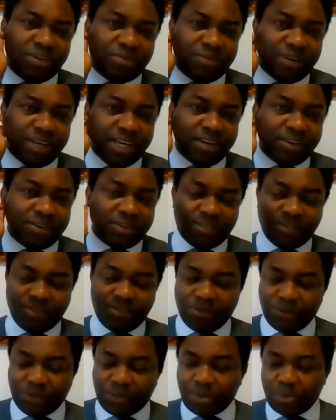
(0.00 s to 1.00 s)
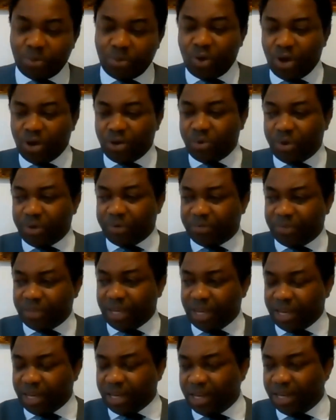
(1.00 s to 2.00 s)
of Lagos to do some work with
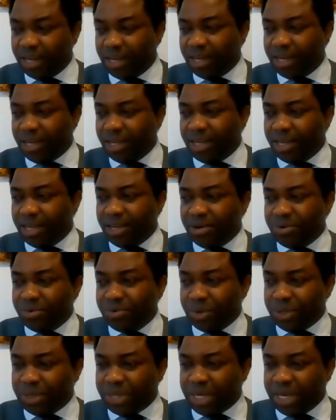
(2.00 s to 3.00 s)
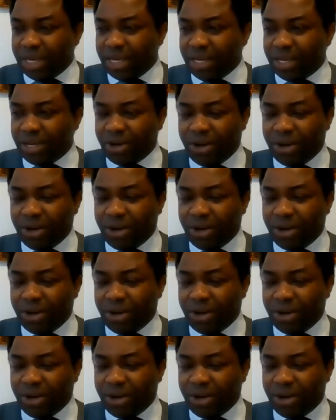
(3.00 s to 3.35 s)
the